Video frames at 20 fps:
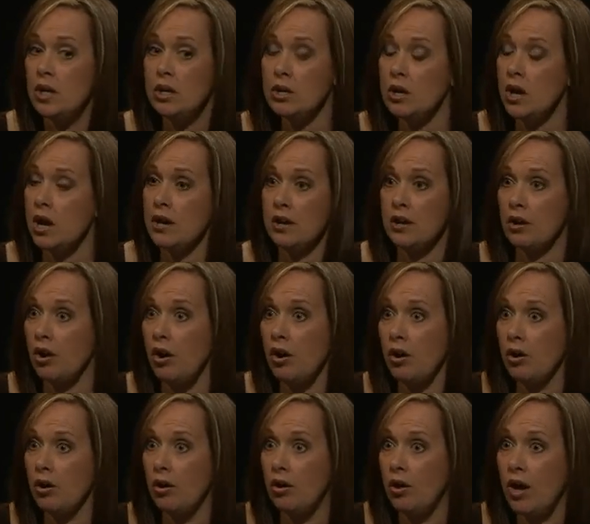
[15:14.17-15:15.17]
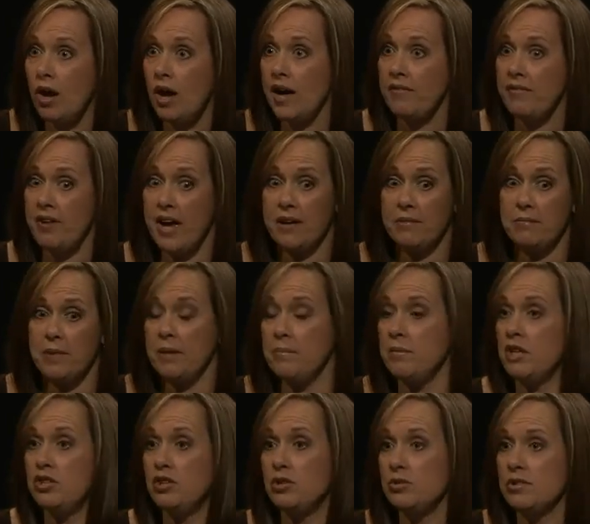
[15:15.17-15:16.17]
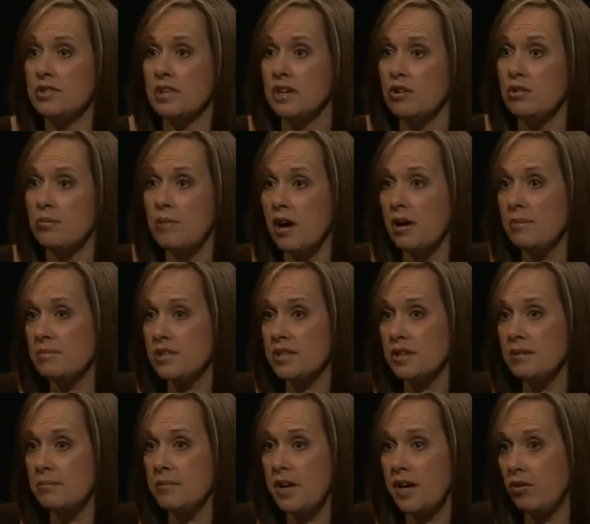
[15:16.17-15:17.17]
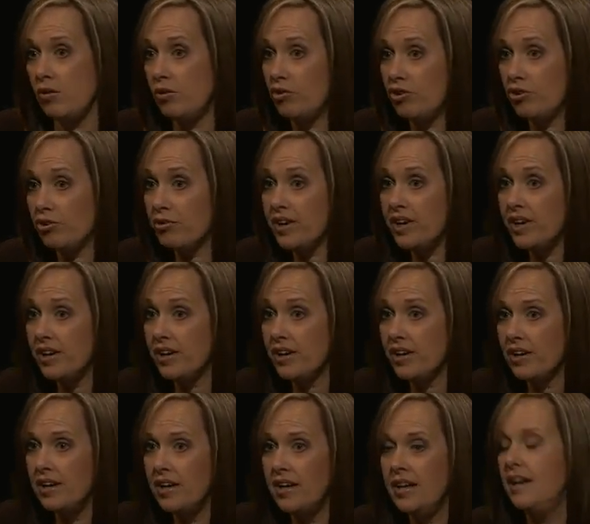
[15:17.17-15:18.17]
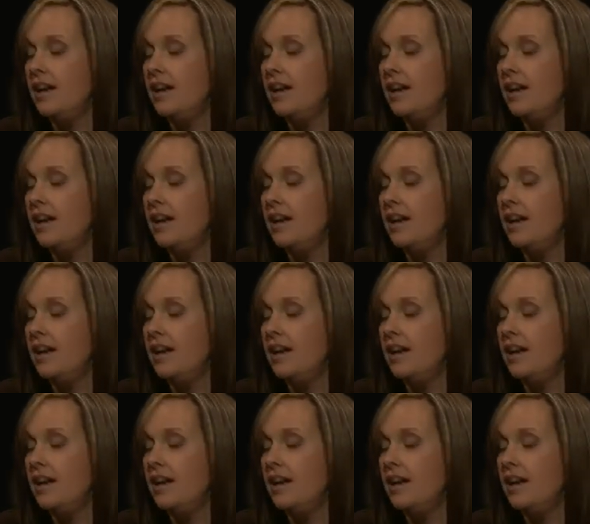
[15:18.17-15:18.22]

Not at all. I've had maybe 2 single moms in my whole career.